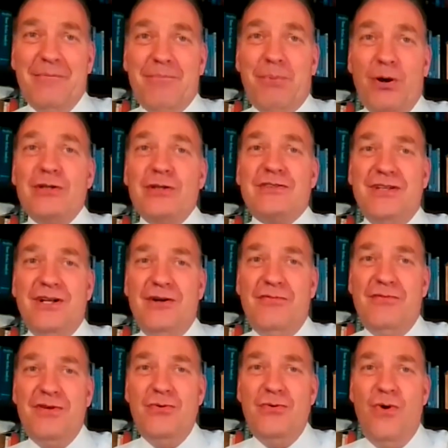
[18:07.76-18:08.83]
personal
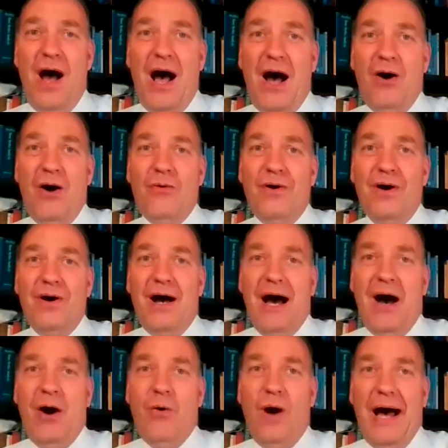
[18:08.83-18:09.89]
view how
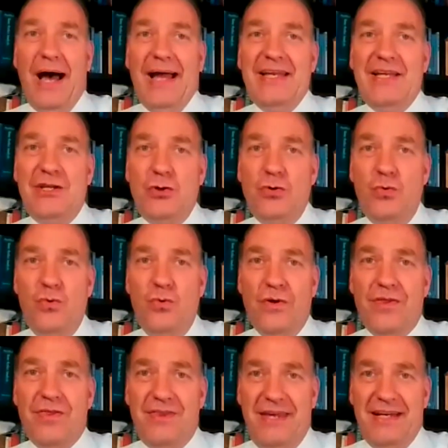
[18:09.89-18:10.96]
I do
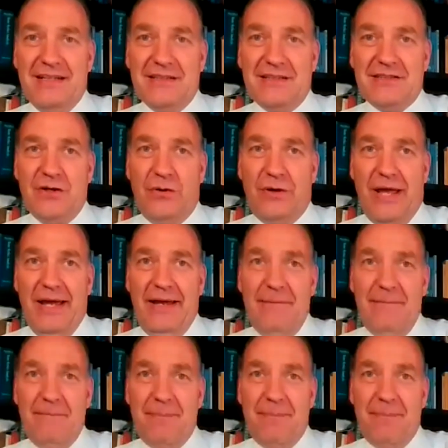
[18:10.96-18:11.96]
things. Okay.